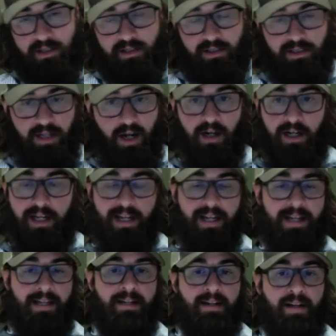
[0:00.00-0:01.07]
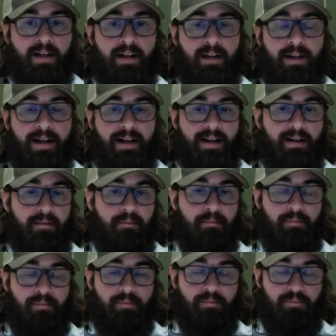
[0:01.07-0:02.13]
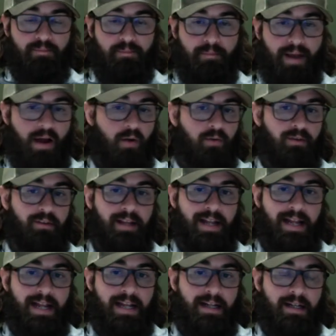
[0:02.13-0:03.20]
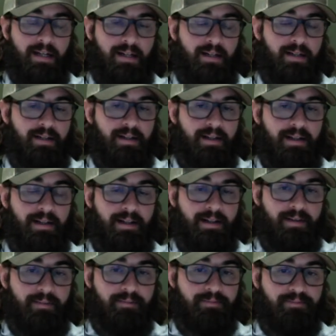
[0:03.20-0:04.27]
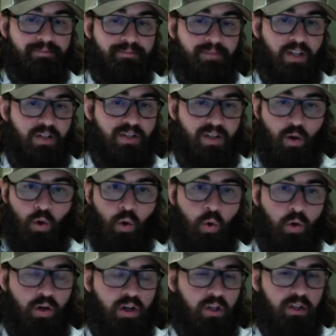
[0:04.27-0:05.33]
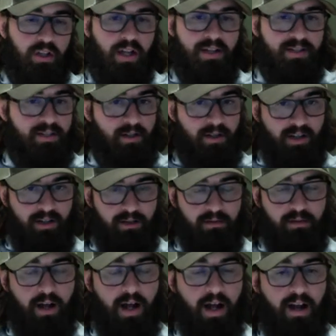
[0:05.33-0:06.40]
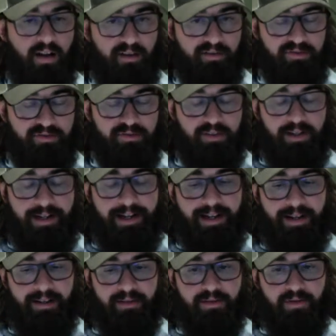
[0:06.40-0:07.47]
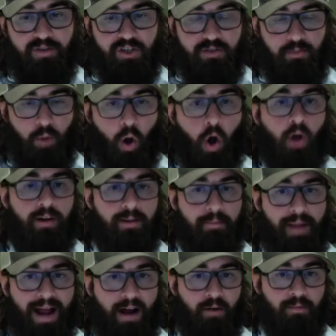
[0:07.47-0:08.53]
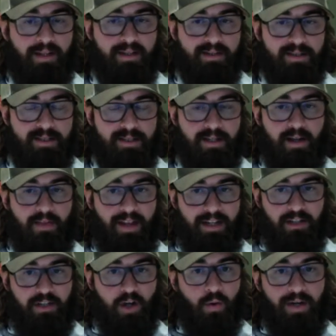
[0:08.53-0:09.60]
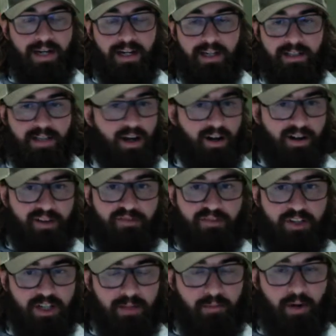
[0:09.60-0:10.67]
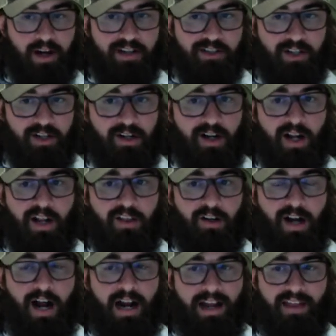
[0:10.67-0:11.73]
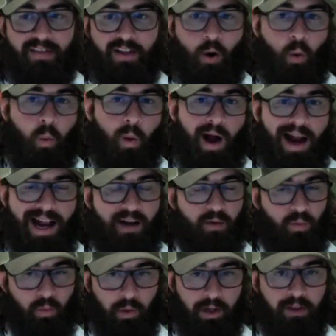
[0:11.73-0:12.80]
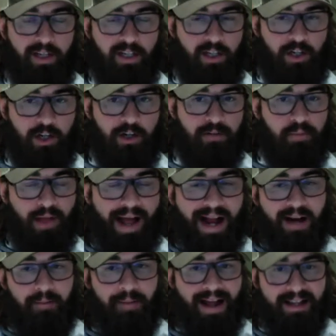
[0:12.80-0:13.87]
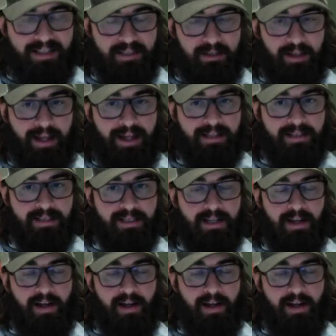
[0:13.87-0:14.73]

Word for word: Duncan, um, Mountain Lake, um, there's a whole cluster of uh, small impoundments that don't get a ton of fishing pressure. They're kind of the quiet, really good black bass lakes,